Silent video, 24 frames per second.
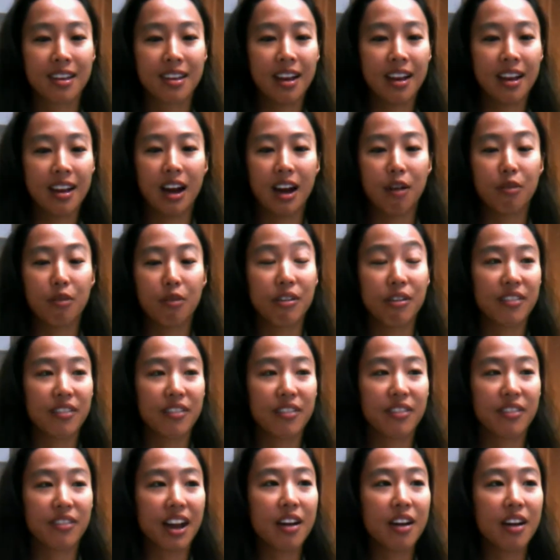We
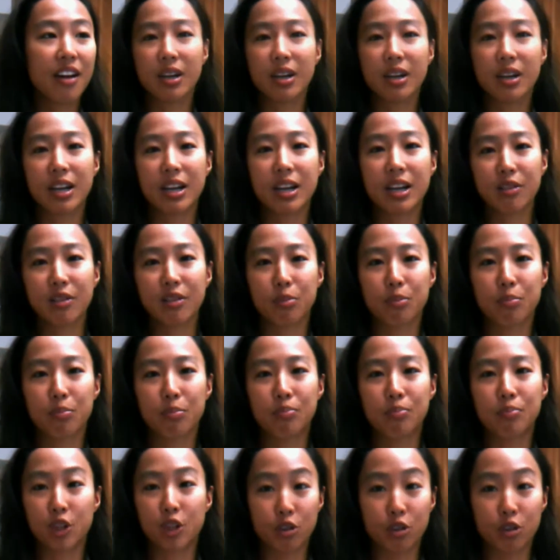found that whenever
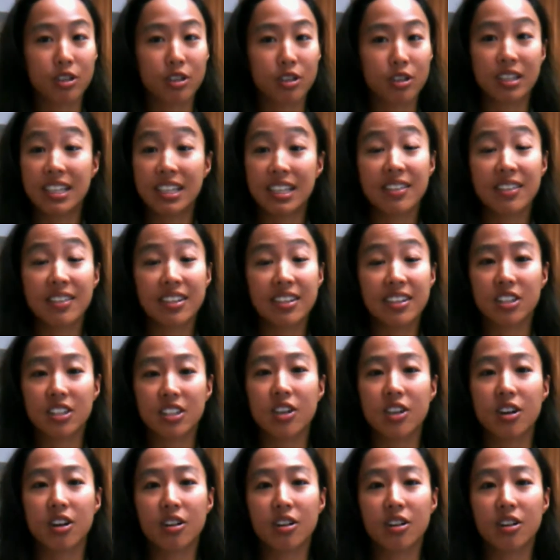children, even
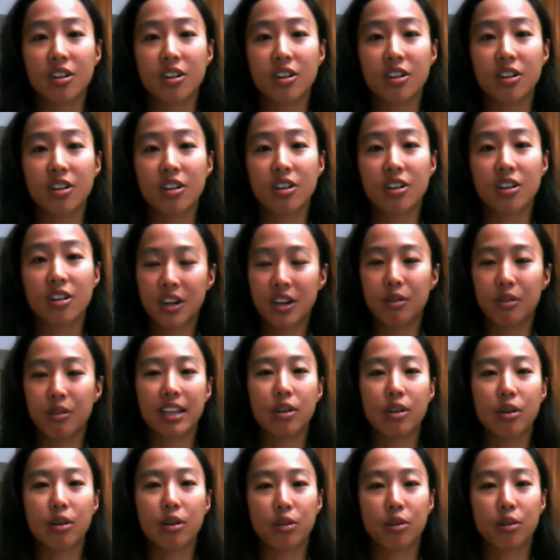adults,
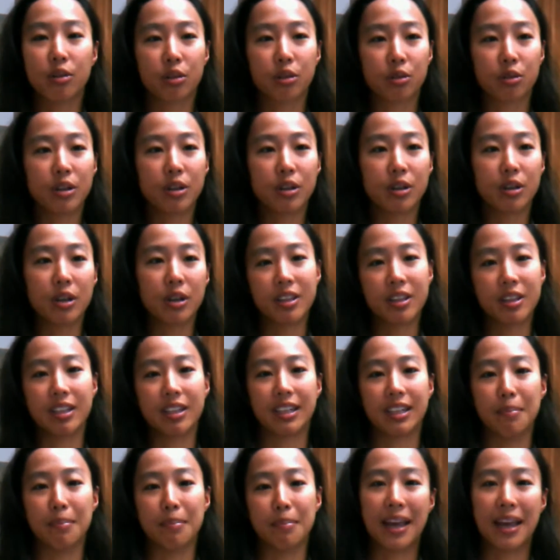when they go through it with
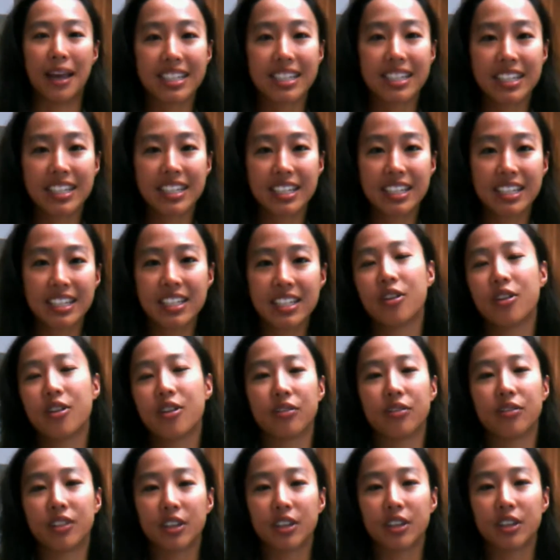a companion,
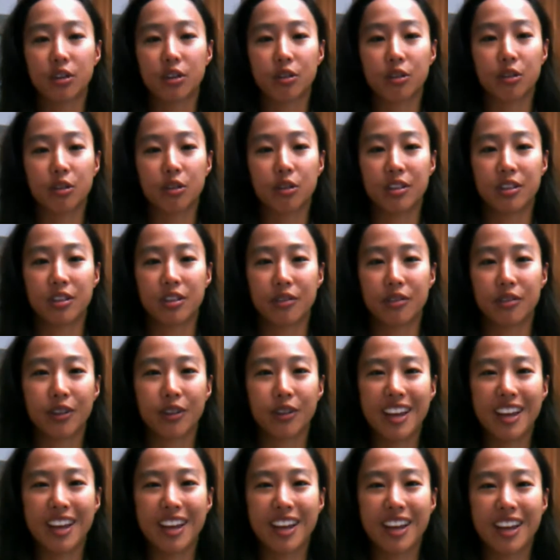or if they go through it with a
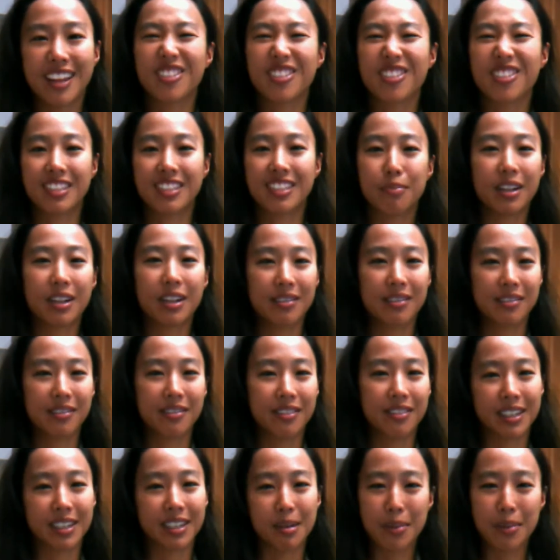friend, there's somewhat of a
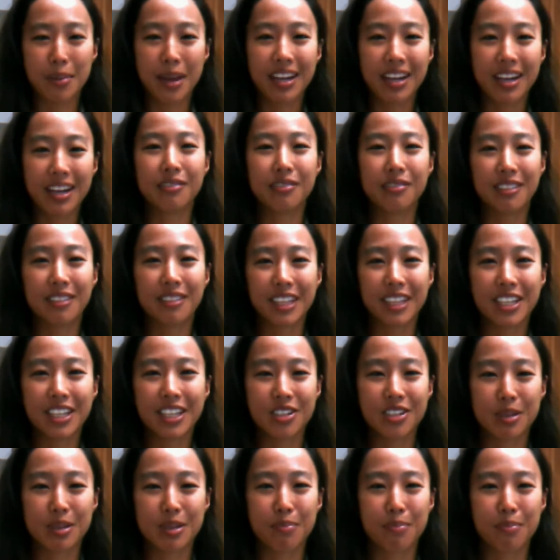competitive
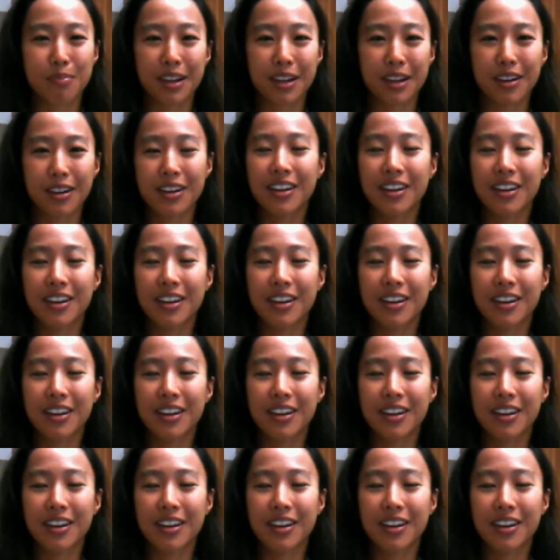relationship there.